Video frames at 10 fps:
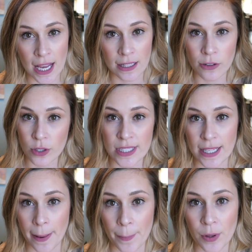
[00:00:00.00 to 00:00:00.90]
a little
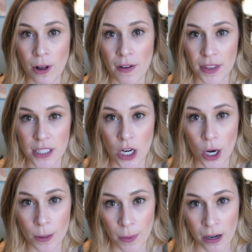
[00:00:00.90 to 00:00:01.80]
sample of the
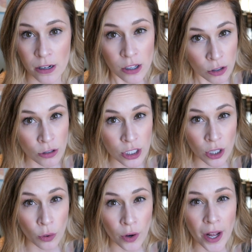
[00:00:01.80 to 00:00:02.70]
Tarte
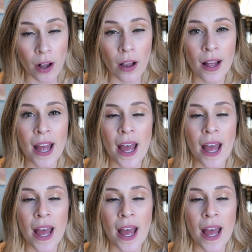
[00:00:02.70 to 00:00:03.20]
Maracuja oil.